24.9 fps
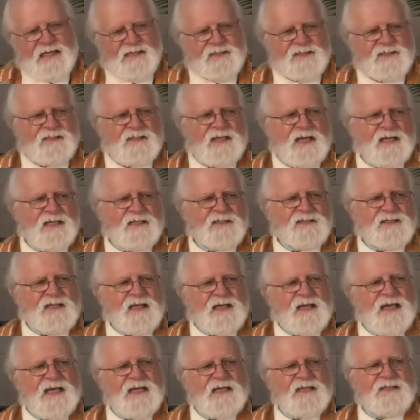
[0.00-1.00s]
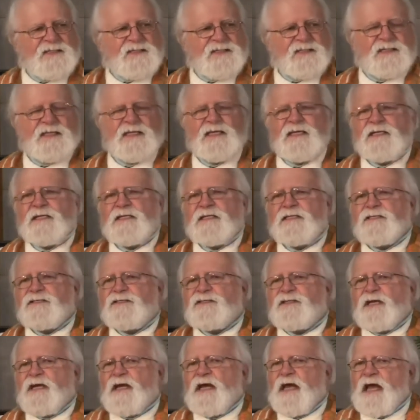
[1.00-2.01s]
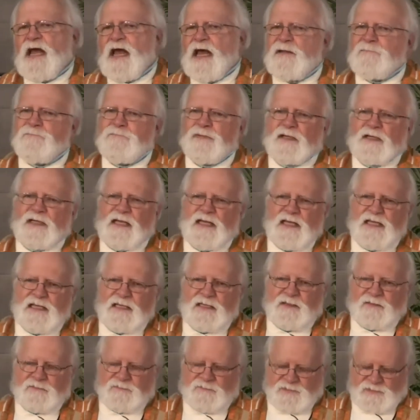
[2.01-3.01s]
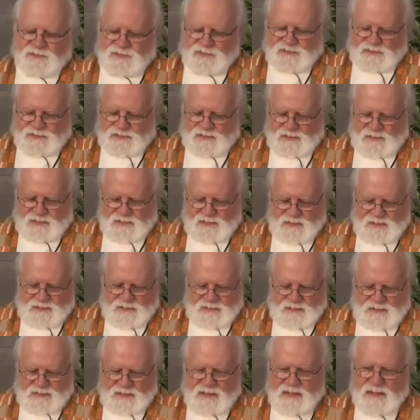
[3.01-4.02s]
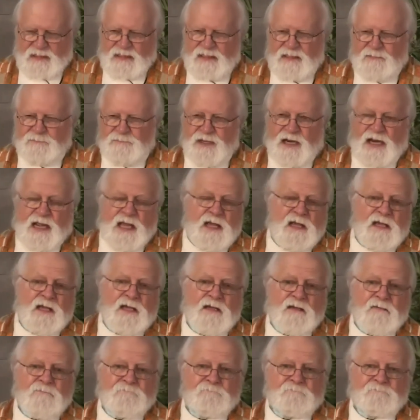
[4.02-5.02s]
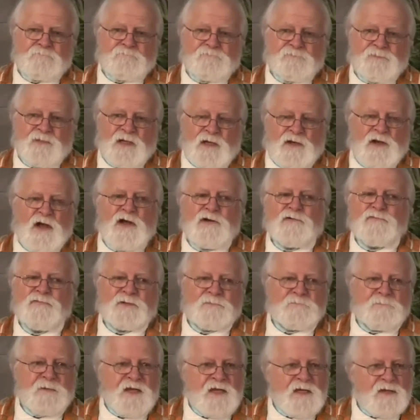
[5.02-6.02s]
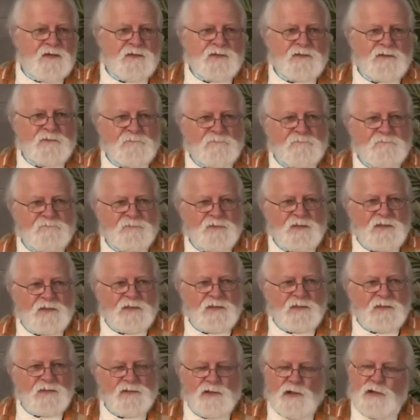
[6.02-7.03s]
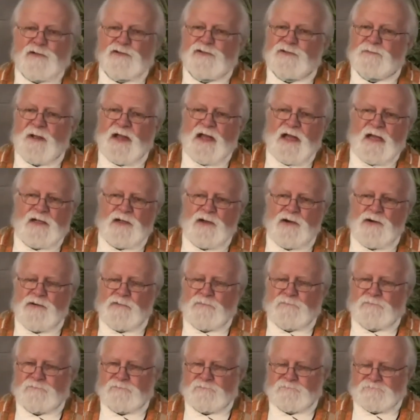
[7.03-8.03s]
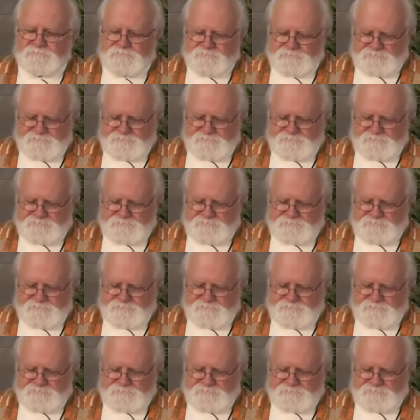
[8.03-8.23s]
and it says that he sees and believes, but he, along with Peter, goes back home.